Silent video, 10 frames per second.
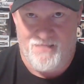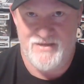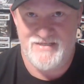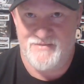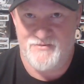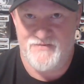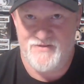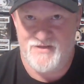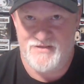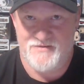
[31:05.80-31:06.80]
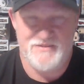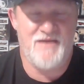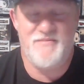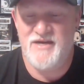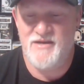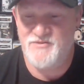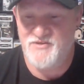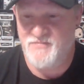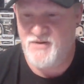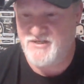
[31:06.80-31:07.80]
what is that movie called now? Nightmare on Elm
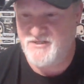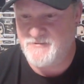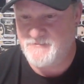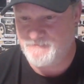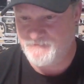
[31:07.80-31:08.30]
Street Part 2.